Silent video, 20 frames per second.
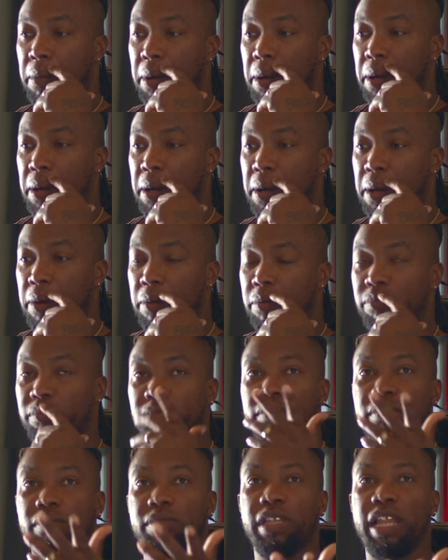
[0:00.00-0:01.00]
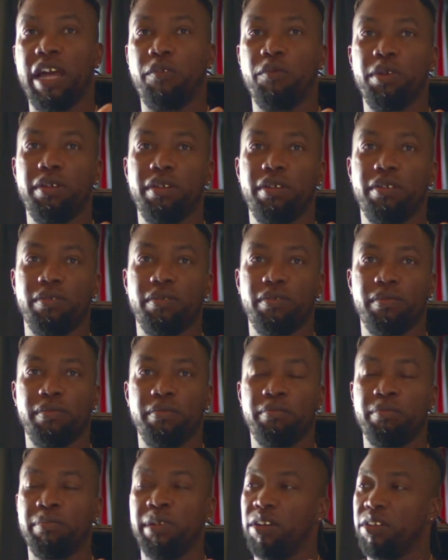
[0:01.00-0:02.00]
um, like we
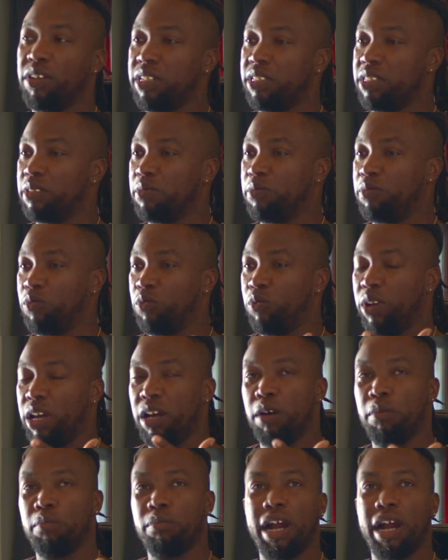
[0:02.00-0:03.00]
building some web